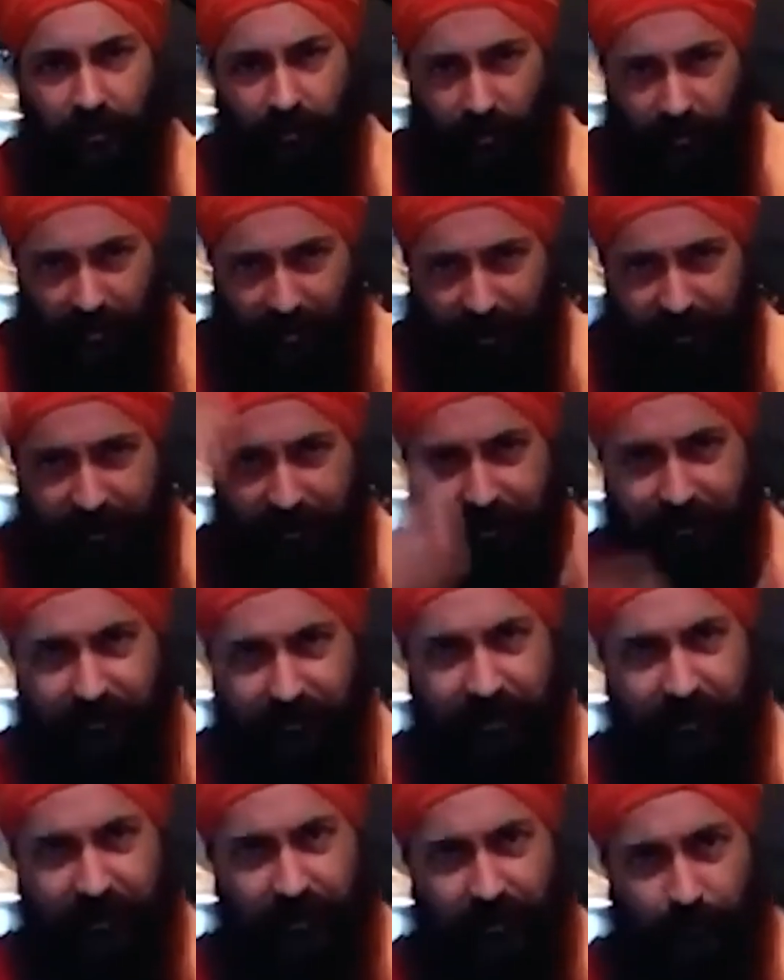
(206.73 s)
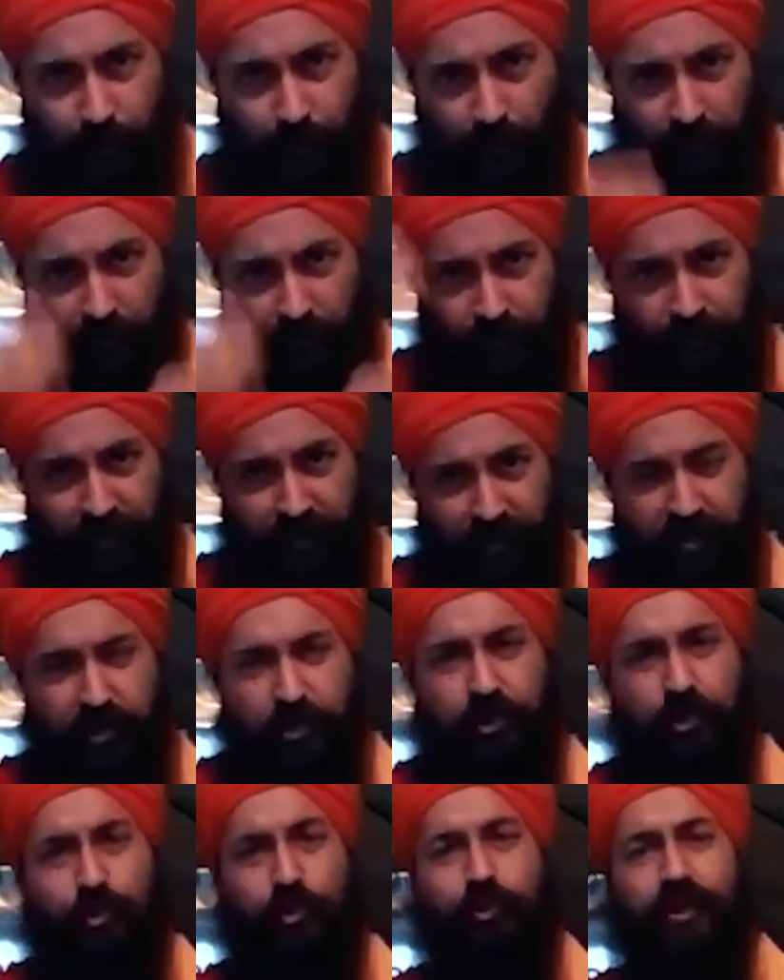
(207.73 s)
Collectively, this
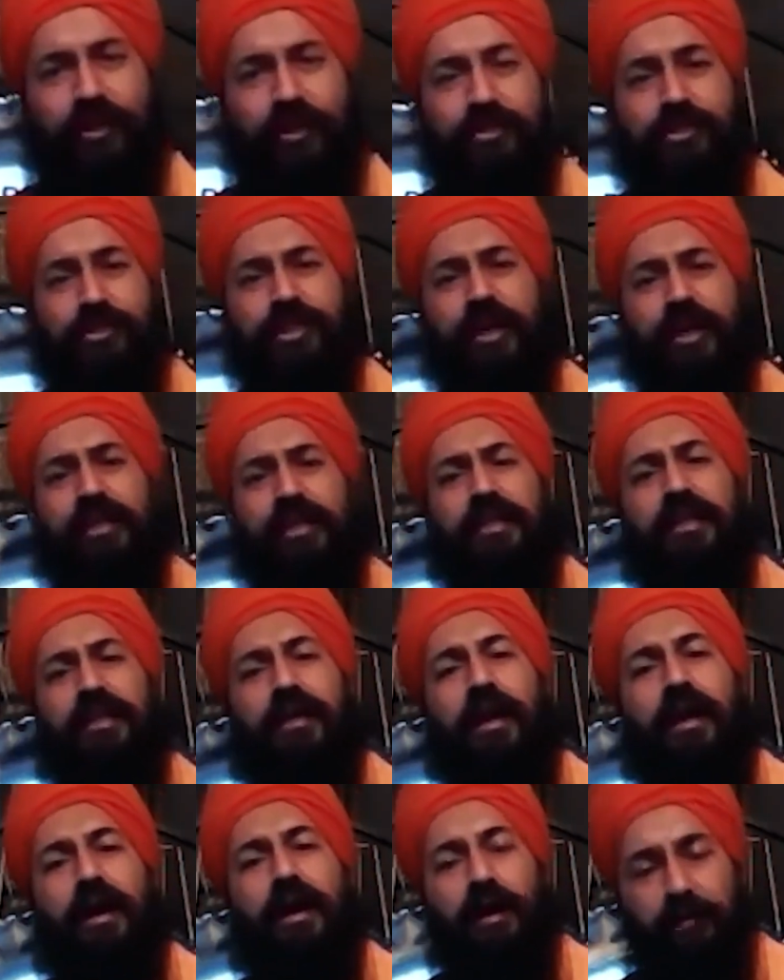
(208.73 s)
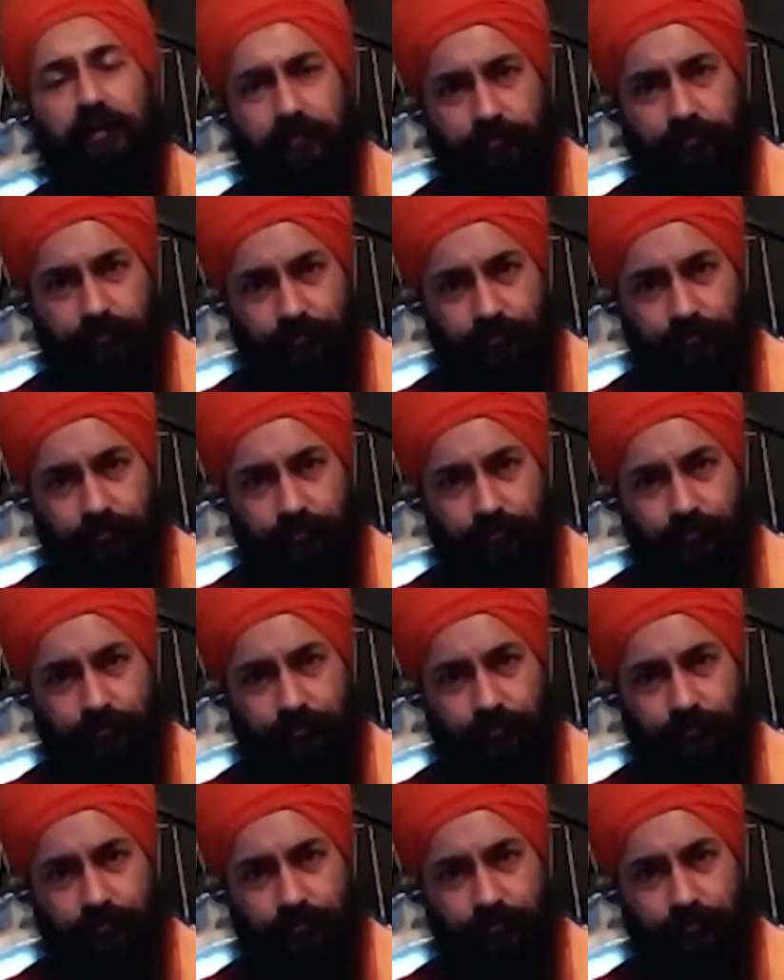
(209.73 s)
is known as Chardi Kala.